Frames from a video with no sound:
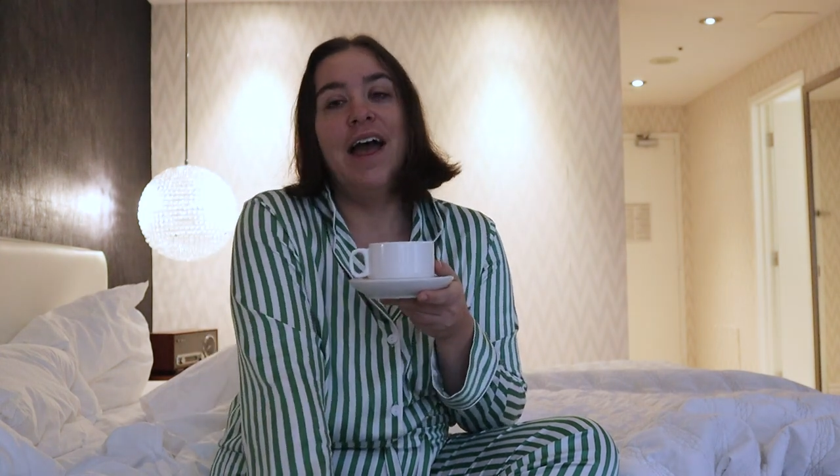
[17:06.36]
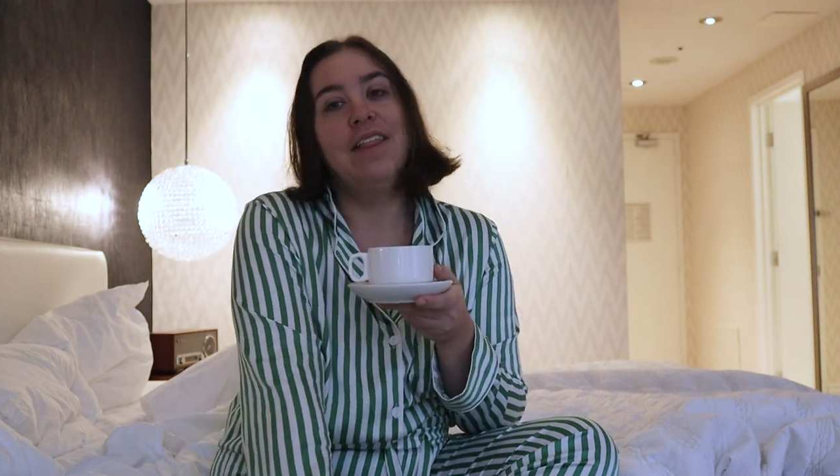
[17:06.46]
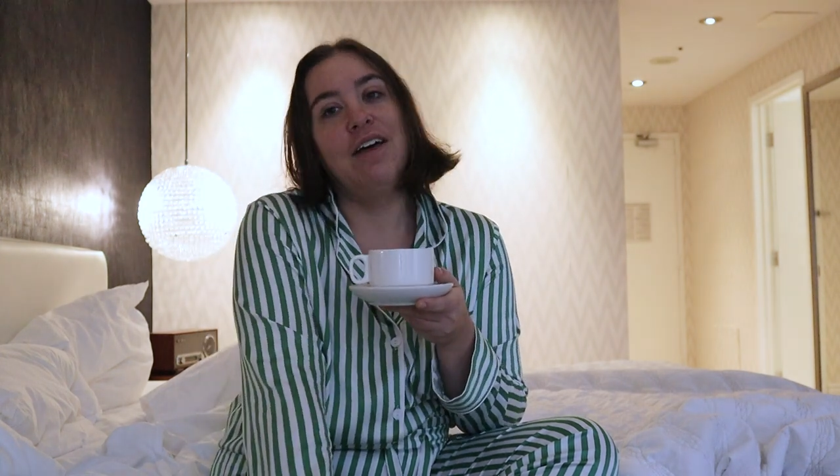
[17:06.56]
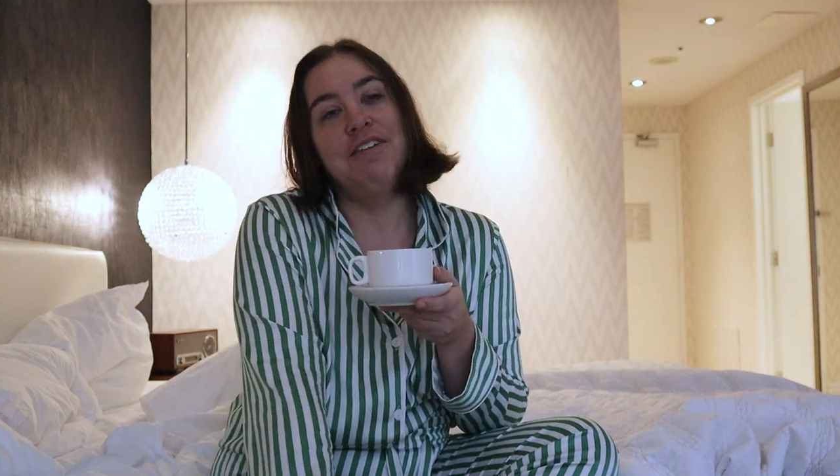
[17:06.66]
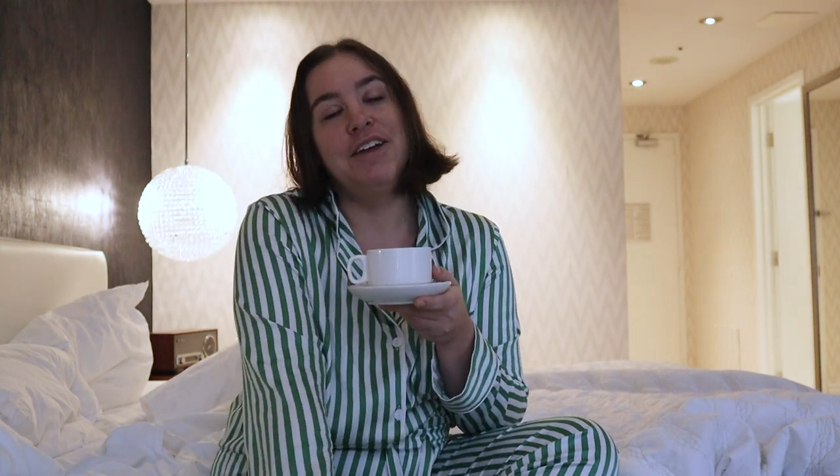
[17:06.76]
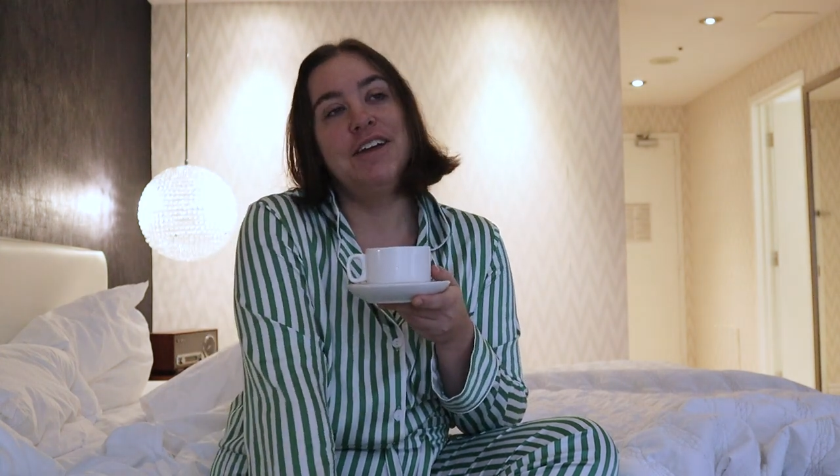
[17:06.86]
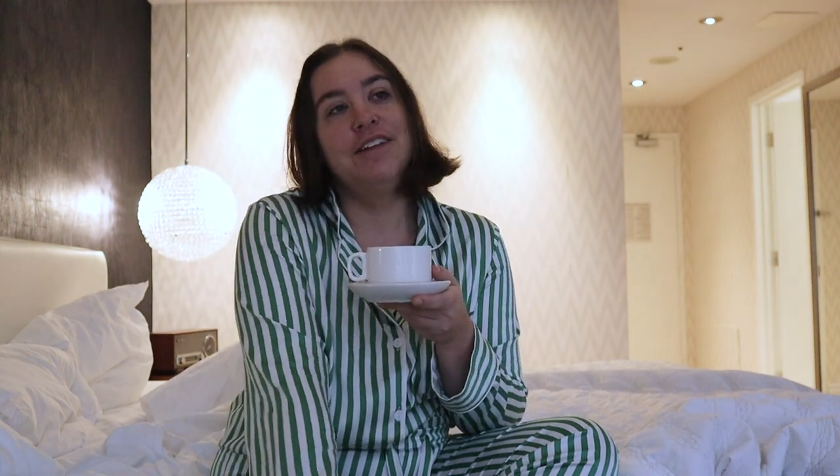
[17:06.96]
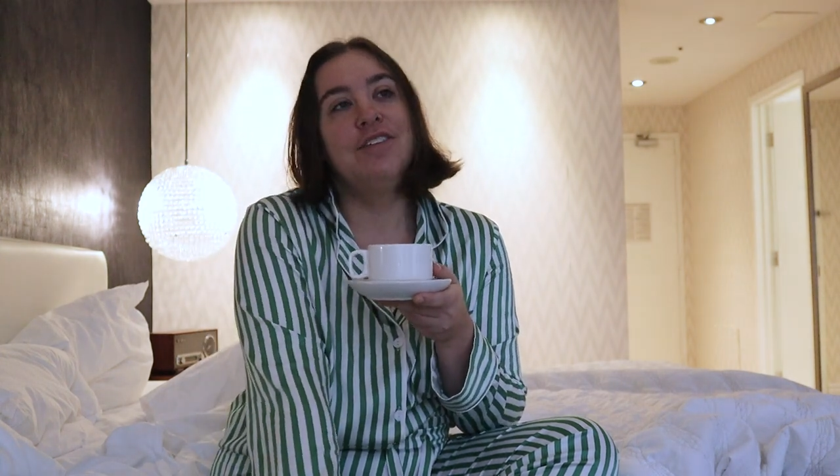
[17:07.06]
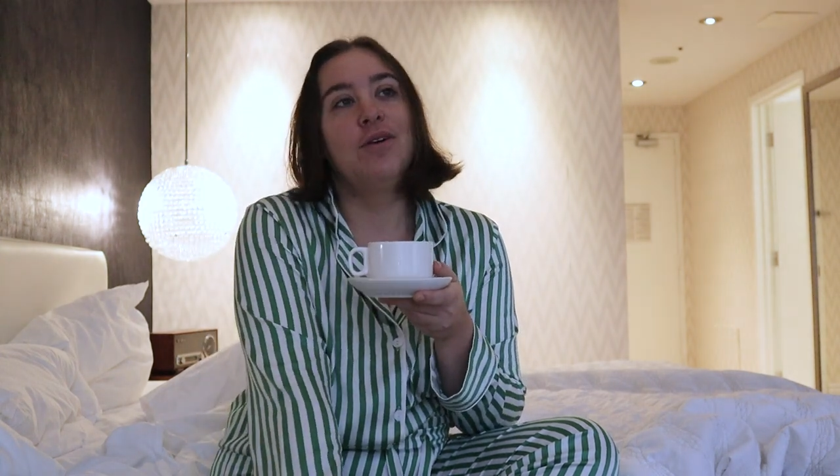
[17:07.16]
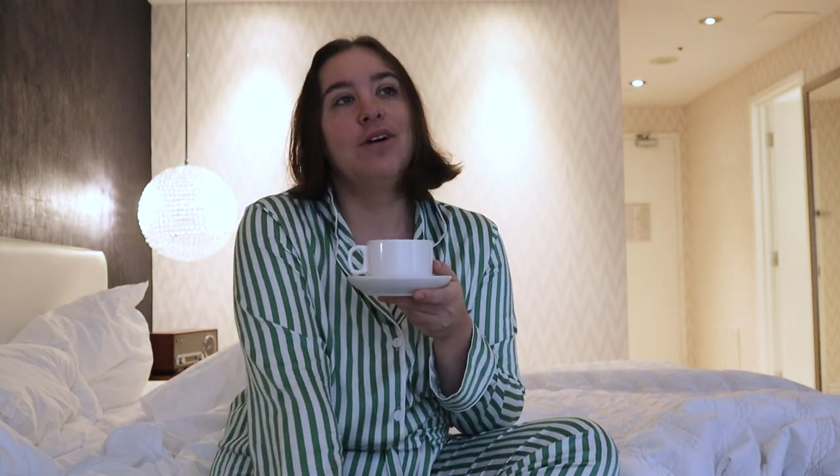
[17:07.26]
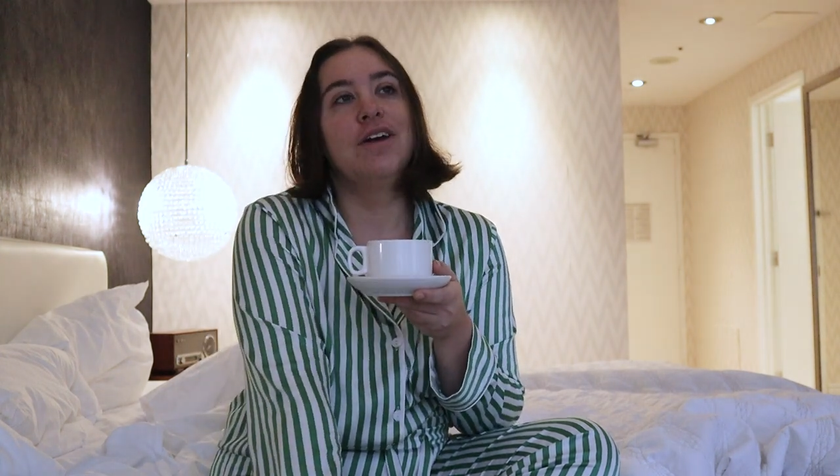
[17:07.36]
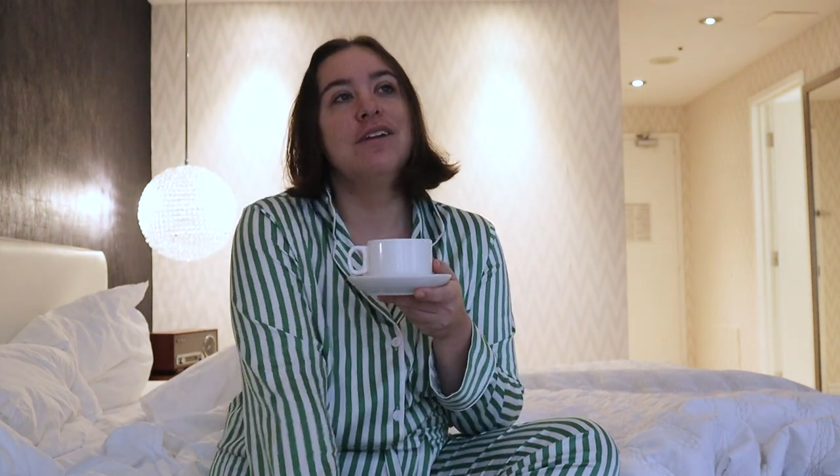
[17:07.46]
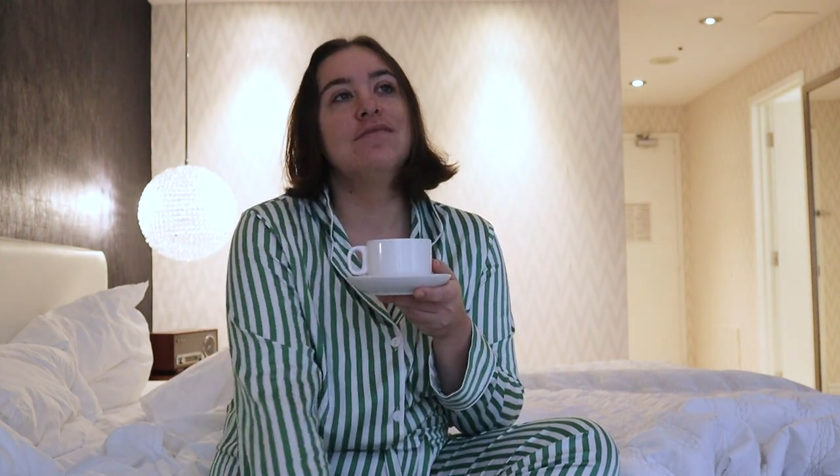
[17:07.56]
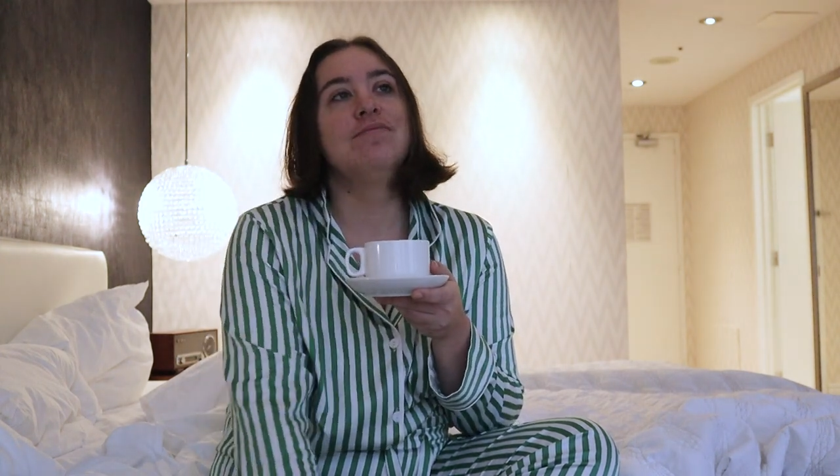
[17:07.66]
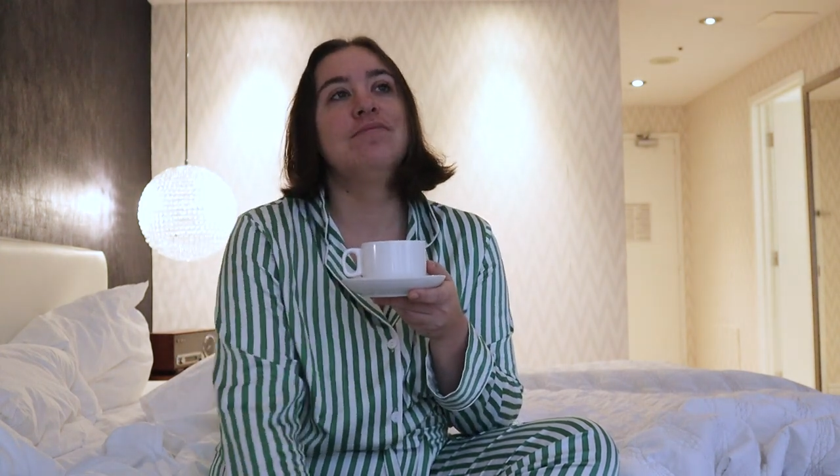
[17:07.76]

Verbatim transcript: I love it. It's so good.